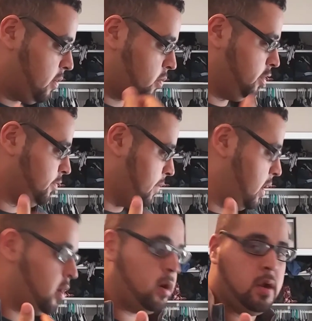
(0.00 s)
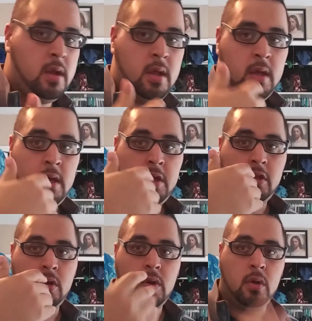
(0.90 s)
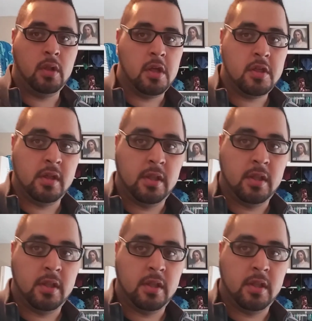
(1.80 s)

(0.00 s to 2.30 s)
It warms my heart to know that